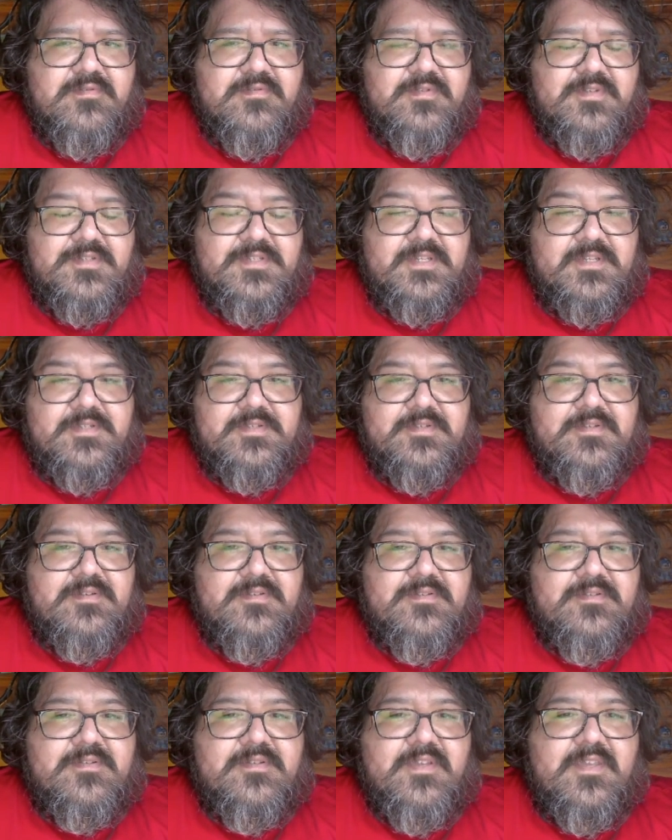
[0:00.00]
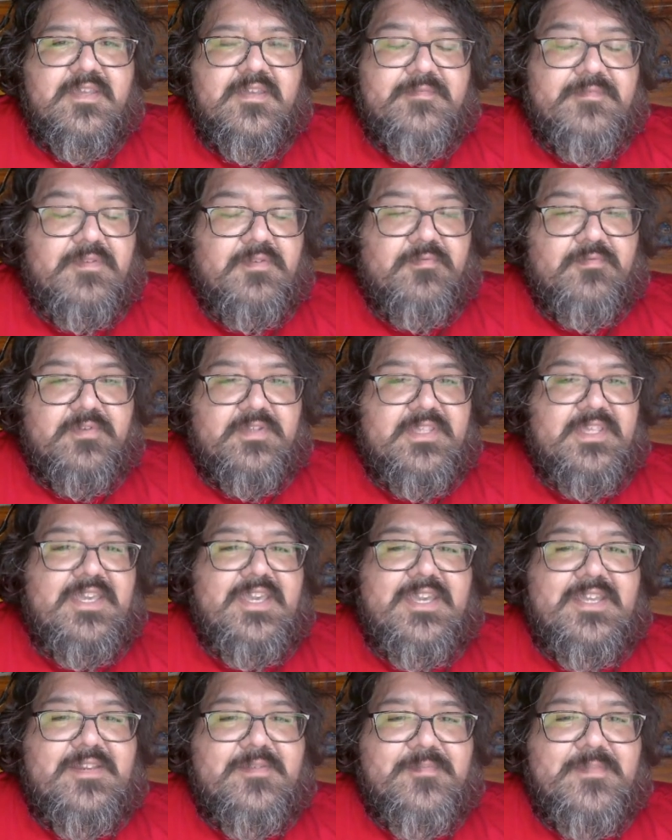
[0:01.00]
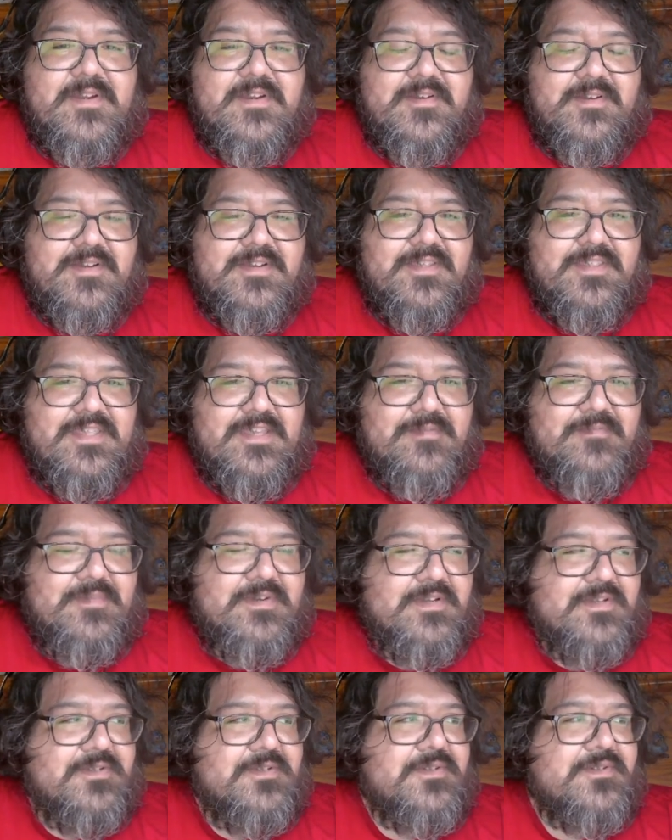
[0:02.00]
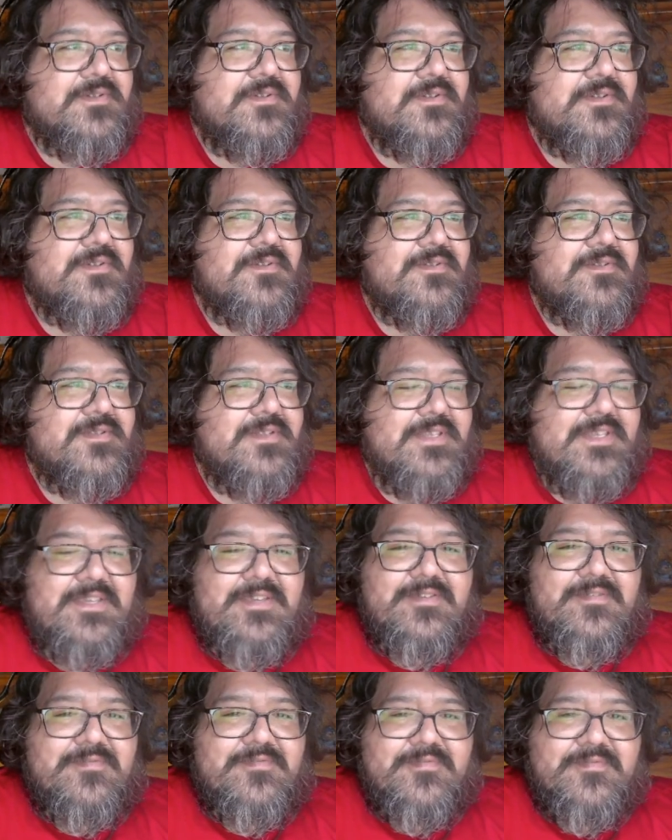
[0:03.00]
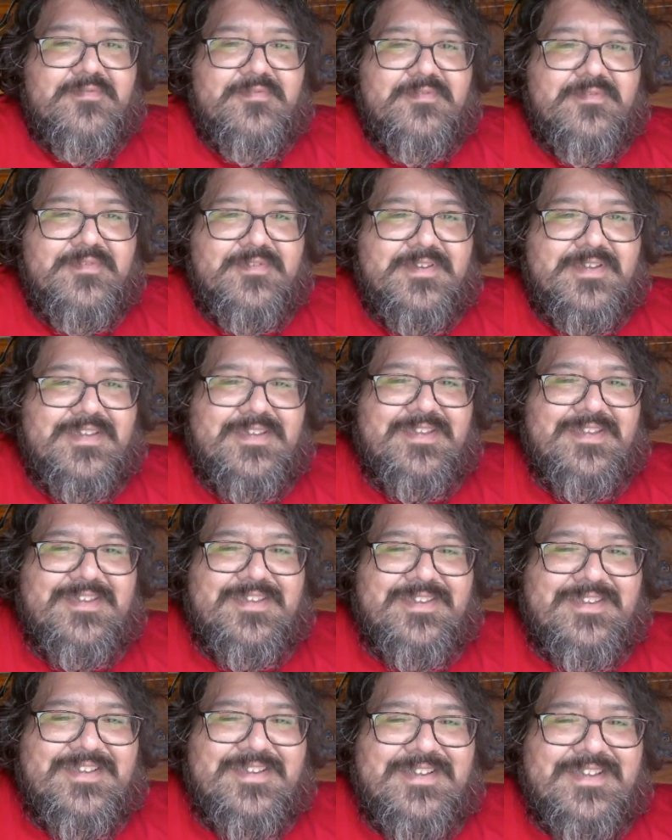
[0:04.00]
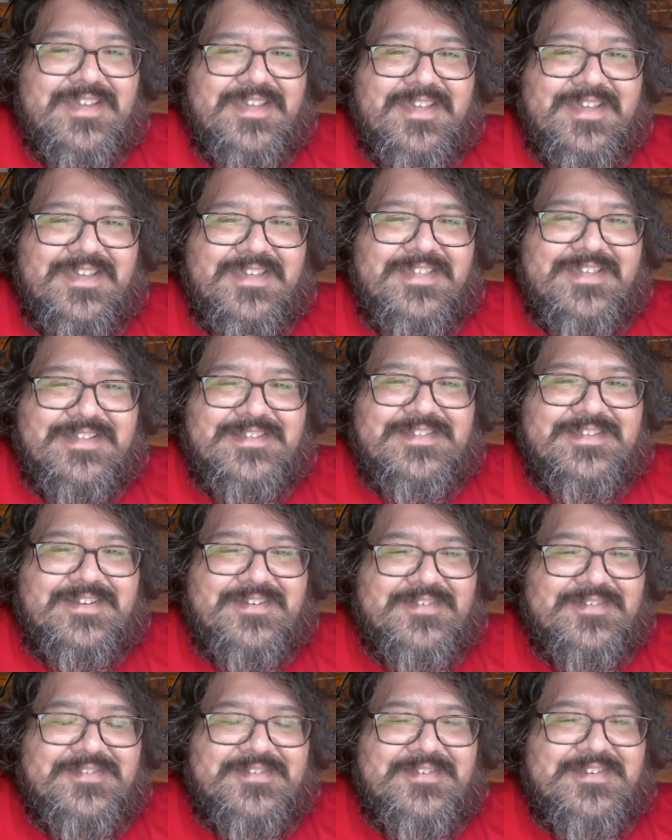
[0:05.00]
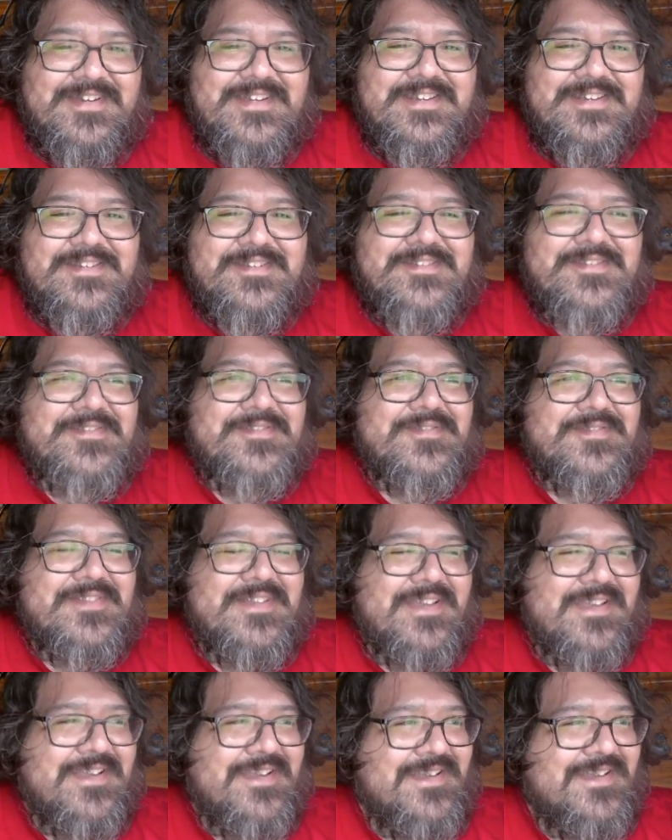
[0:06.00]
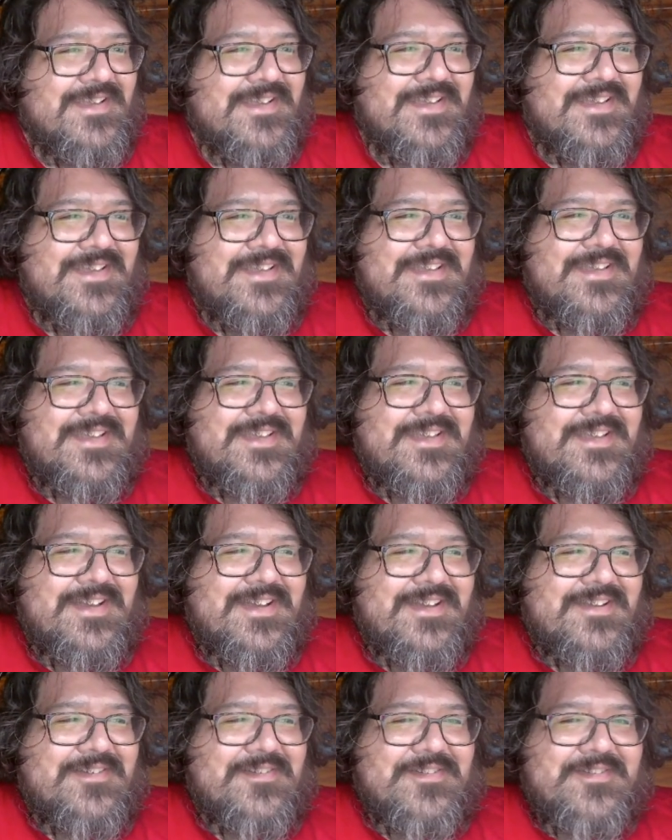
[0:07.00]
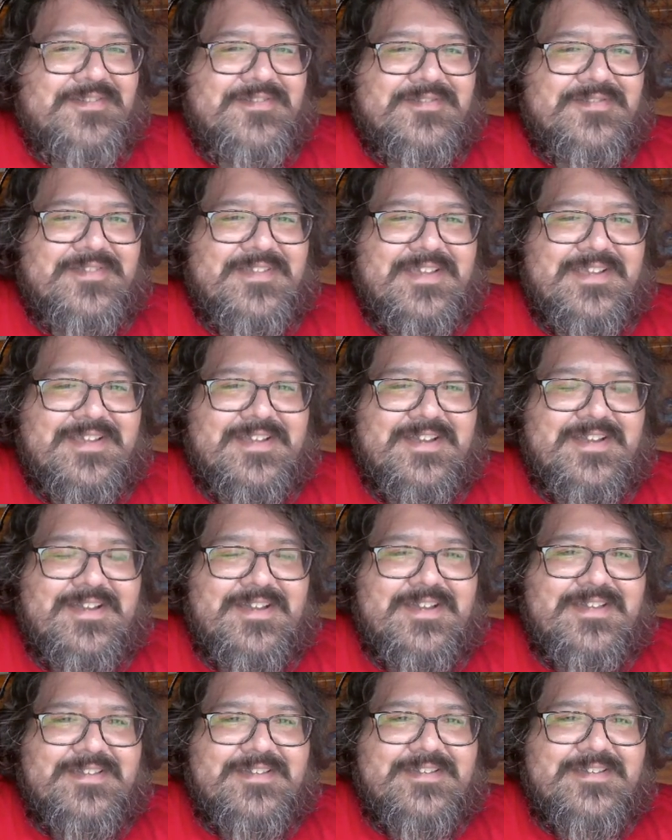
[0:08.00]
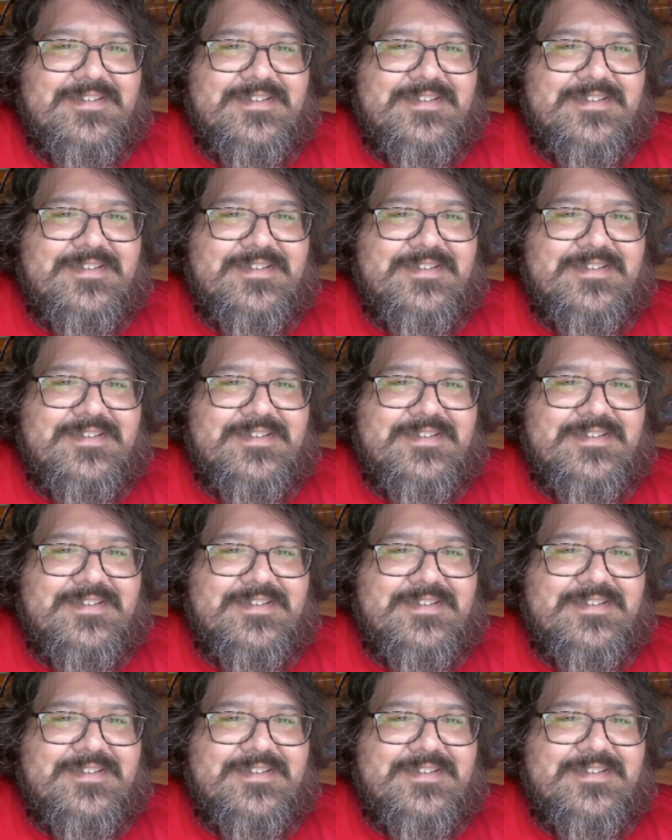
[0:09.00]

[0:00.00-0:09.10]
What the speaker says: That sounds good. If you really hate America that much, leave. Like, that's all you gotta do, like, I don't know, like, I